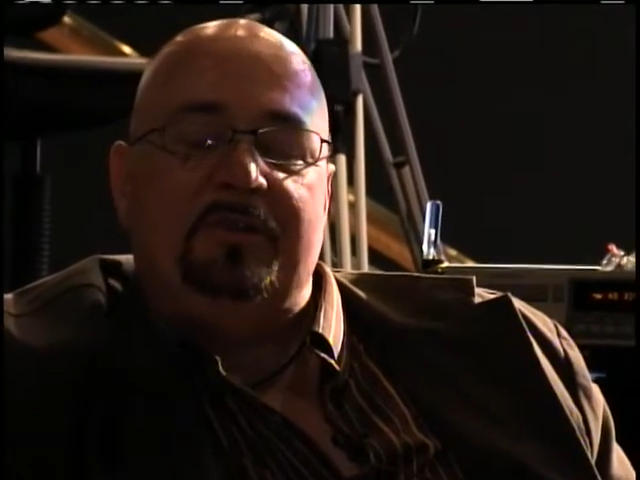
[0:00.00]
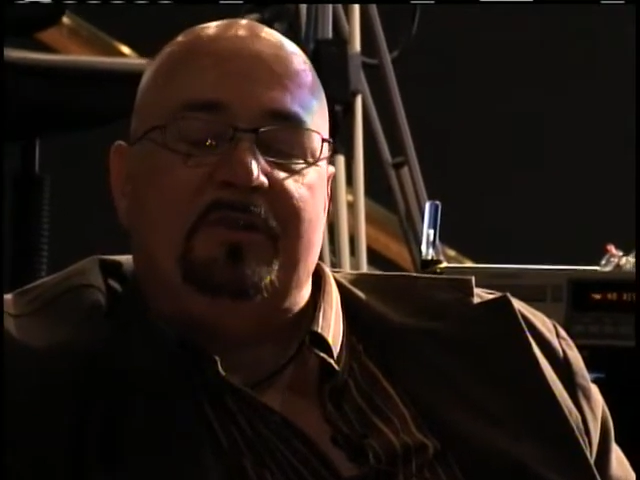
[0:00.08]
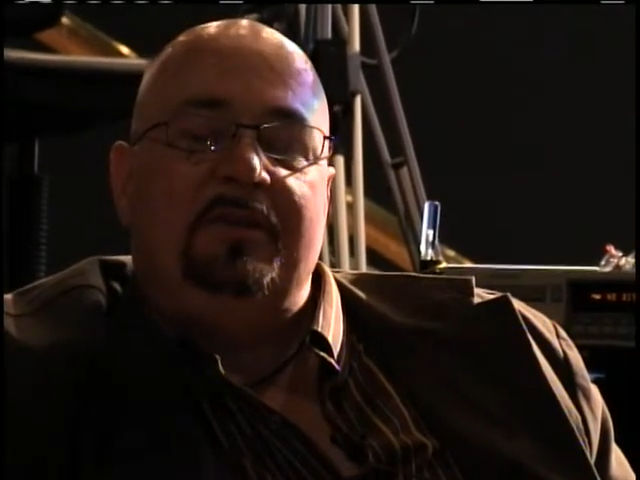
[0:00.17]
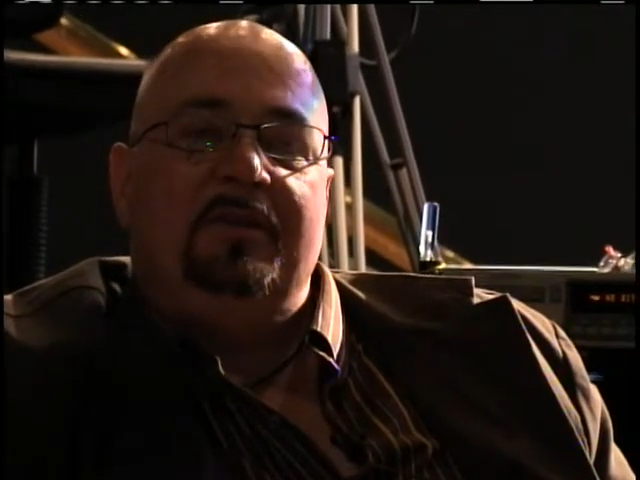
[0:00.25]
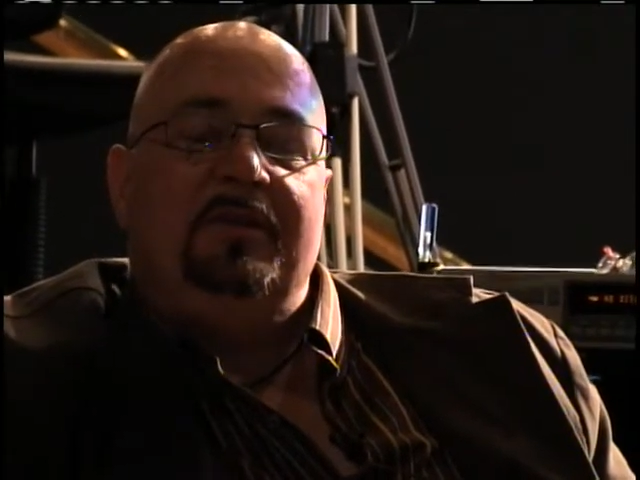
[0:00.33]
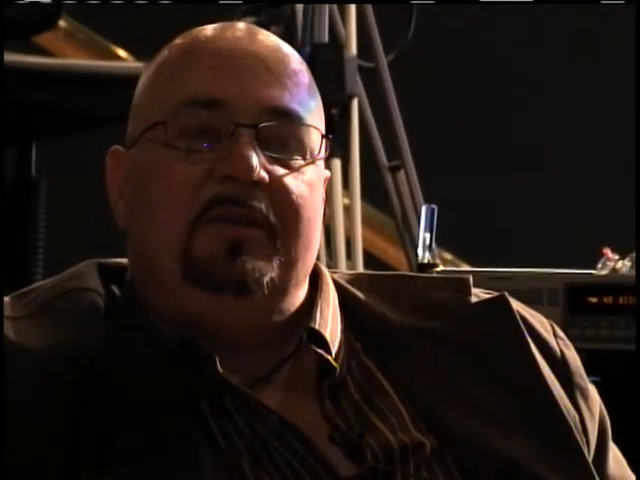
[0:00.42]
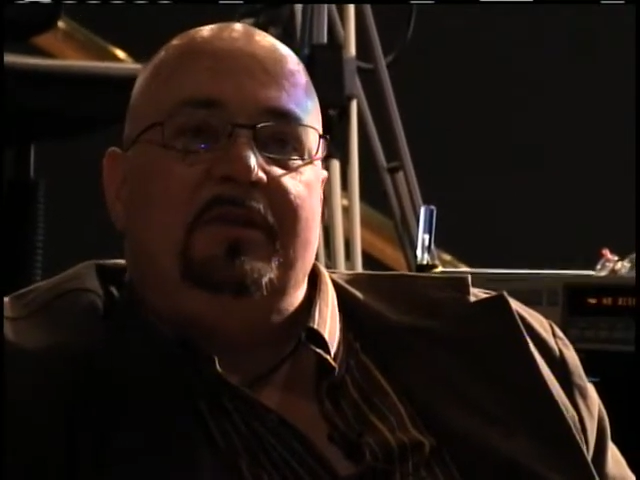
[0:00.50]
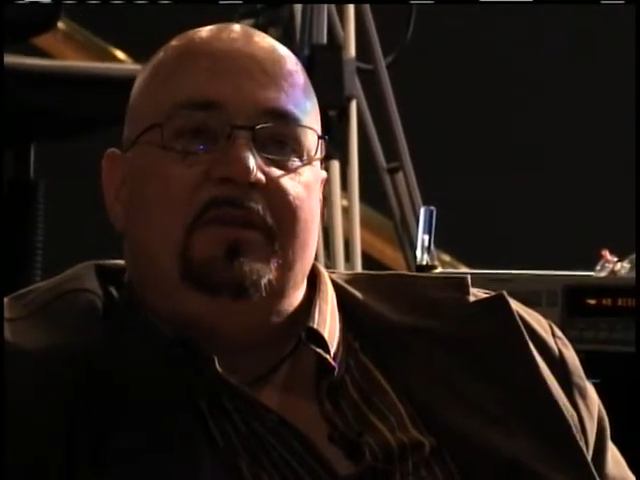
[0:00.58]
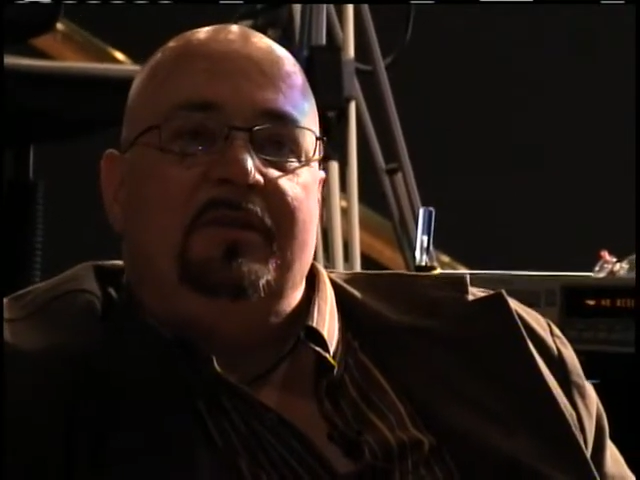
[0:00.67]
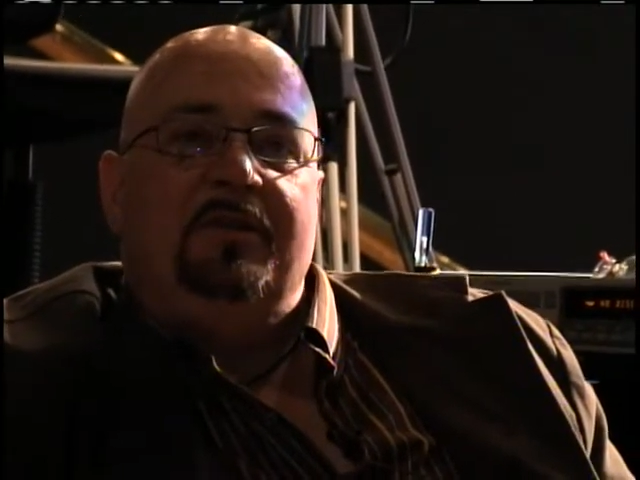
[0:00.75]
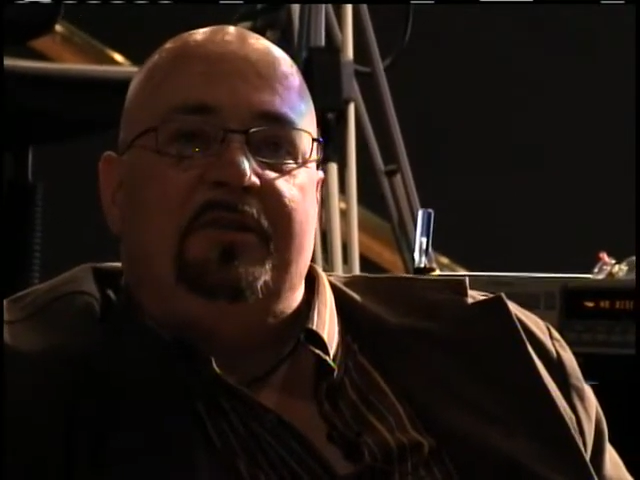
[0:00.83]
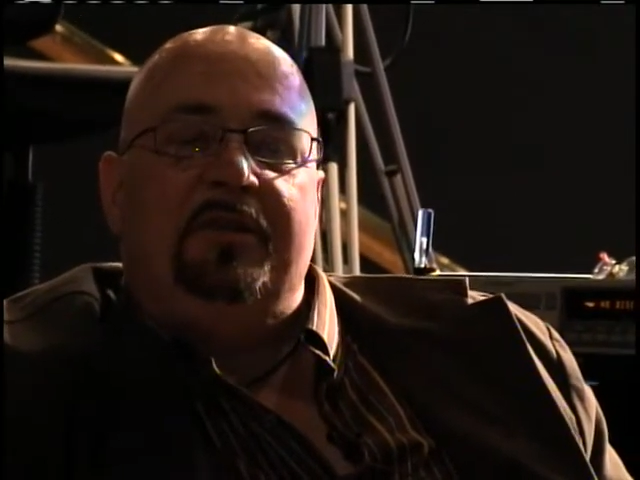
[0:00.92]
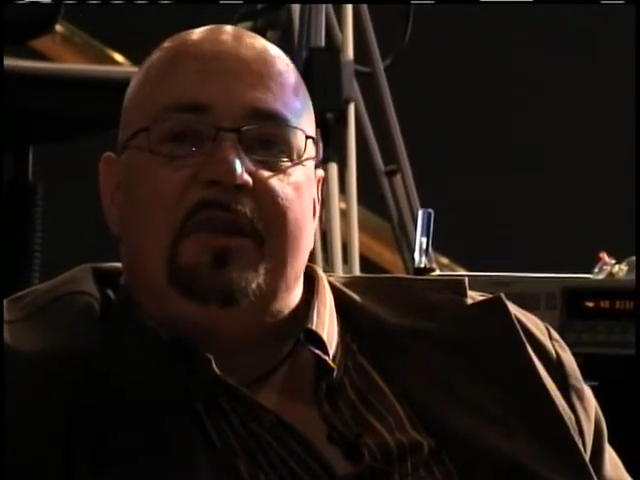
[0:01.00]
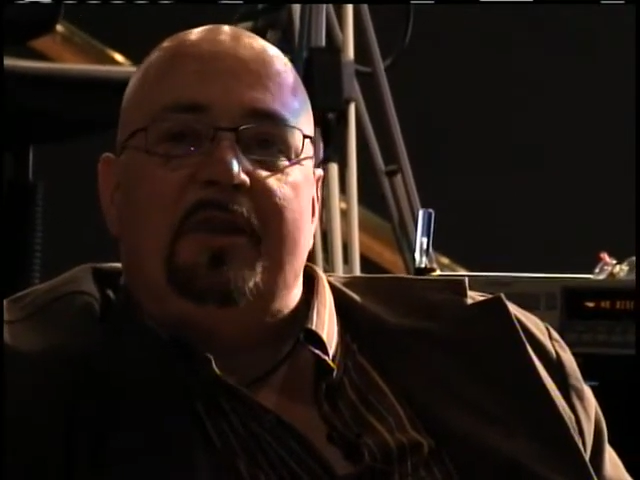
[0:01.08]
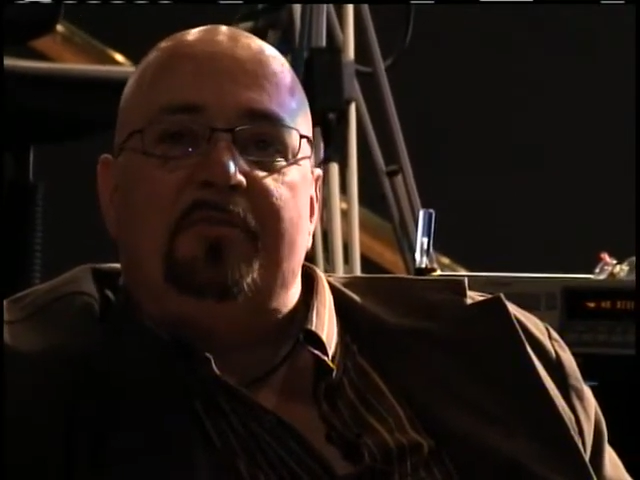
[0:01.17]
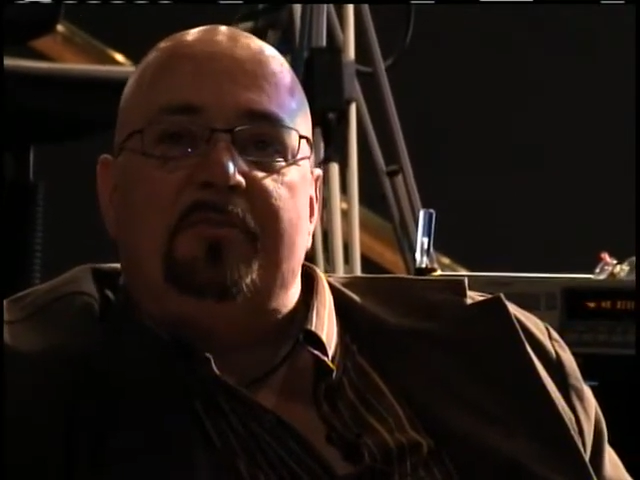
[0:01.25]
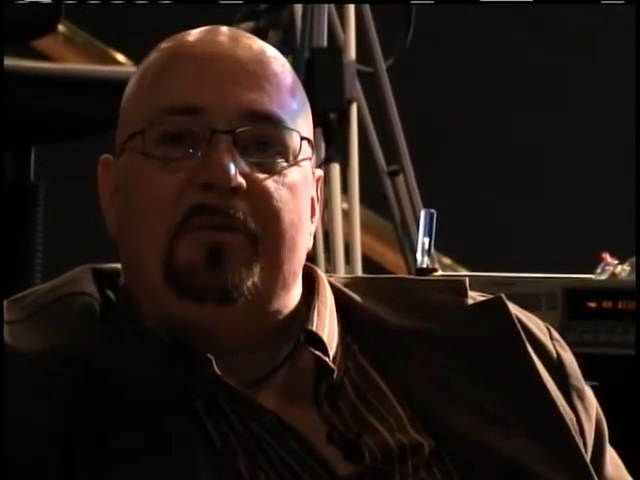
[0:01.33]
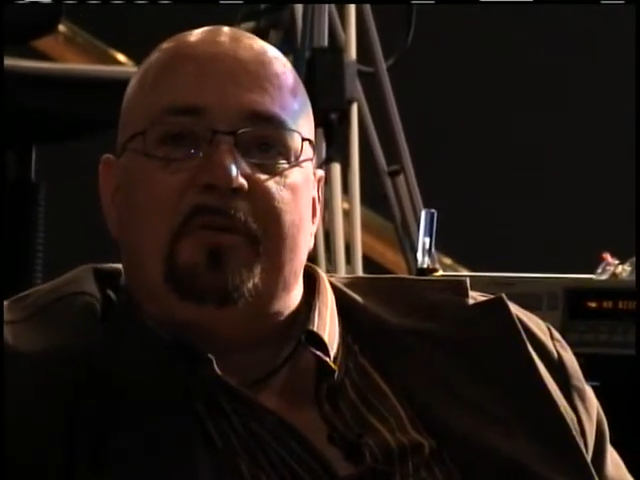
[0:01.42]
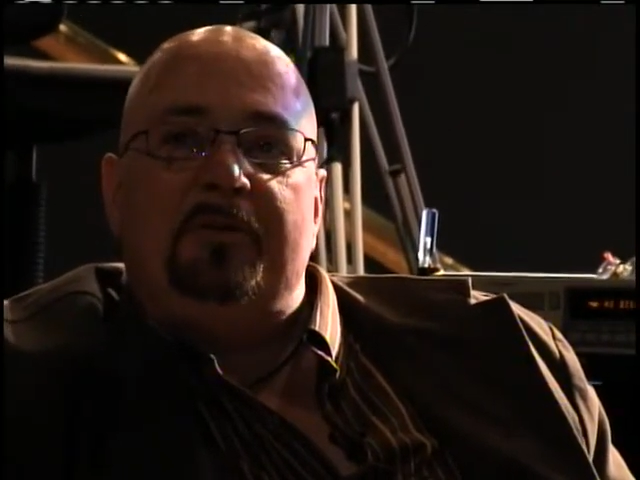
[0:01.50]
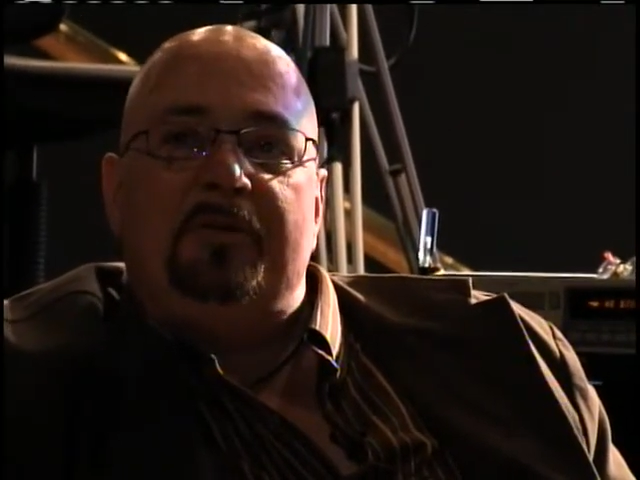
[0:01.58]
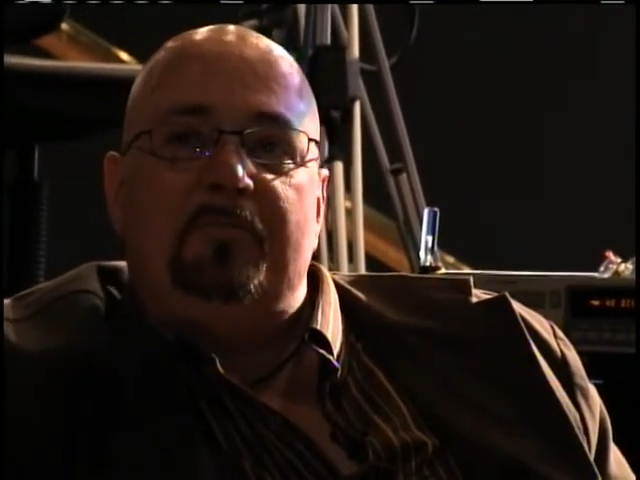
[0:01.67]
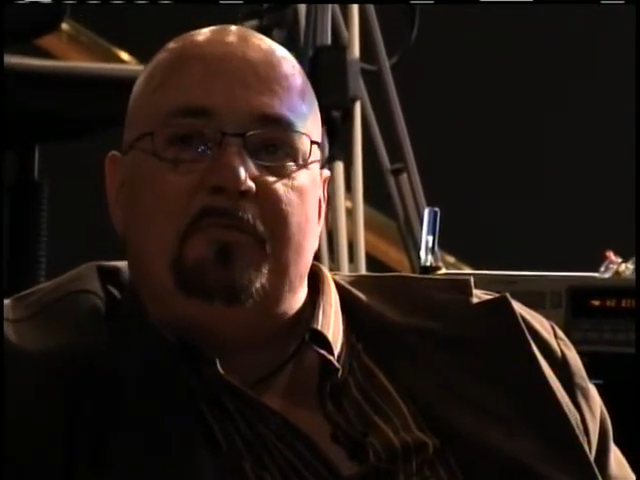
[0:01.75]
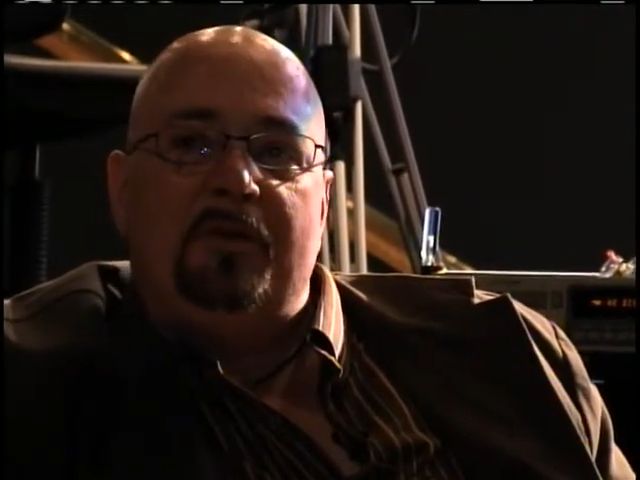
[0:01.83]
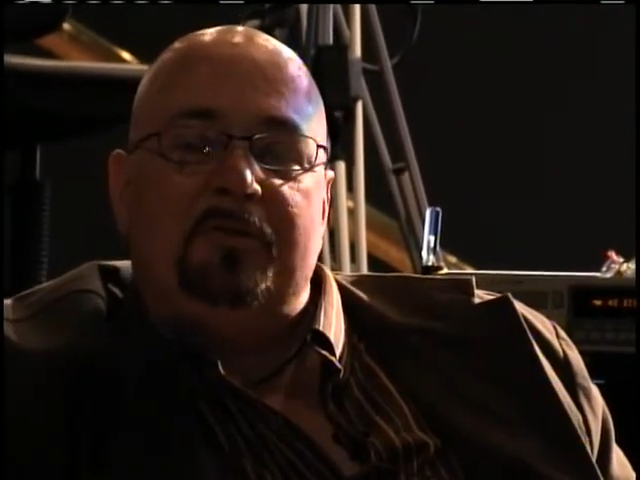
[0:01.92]
And the thing I remember
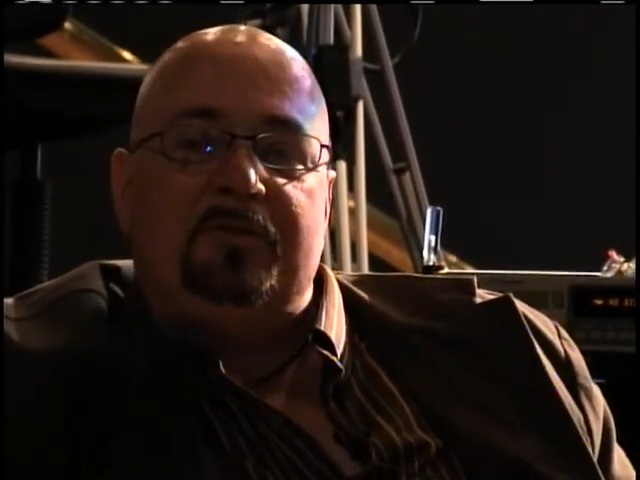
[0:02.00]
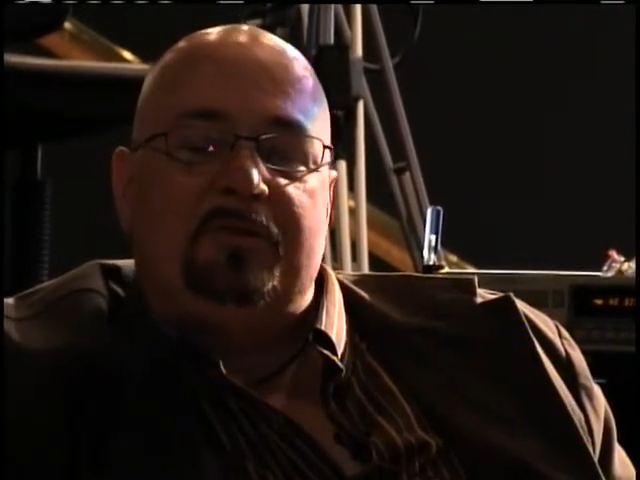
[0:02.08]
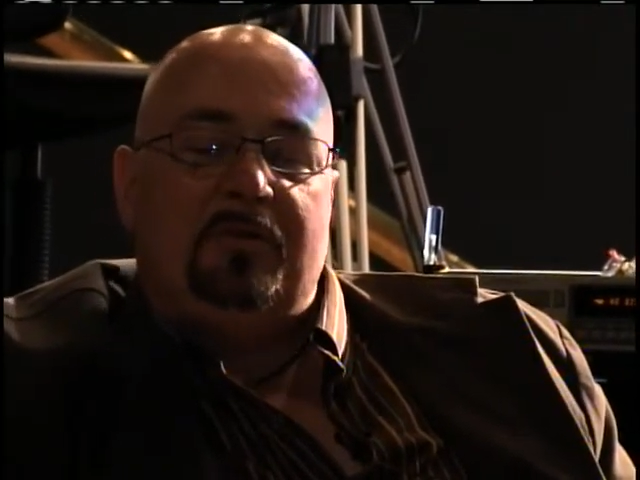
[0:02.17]
the most,